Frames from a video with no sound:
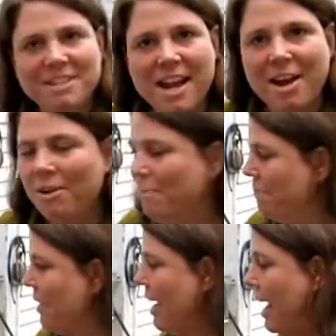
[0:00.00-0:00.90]
now,
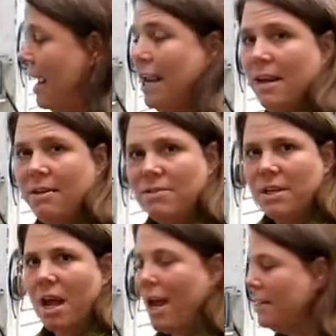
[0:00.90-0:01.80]
and
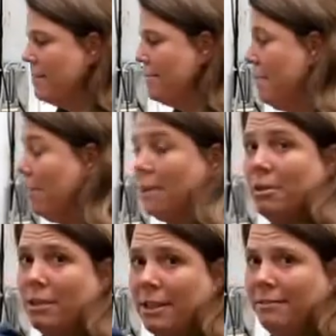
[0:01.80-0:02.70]
I could smell it
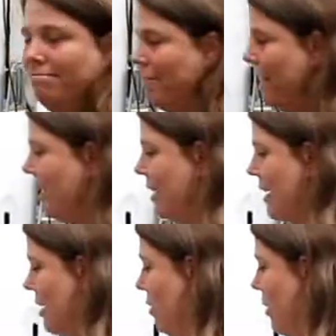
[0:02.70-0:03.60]
cooking, and I could
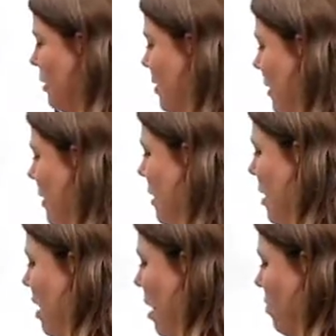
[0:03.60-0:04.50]
hear it cooking.
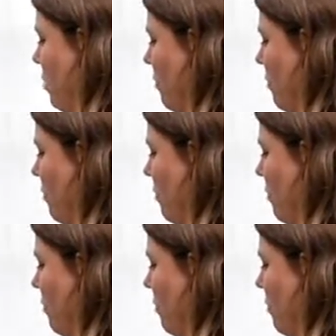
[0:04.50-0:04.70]
I'm going to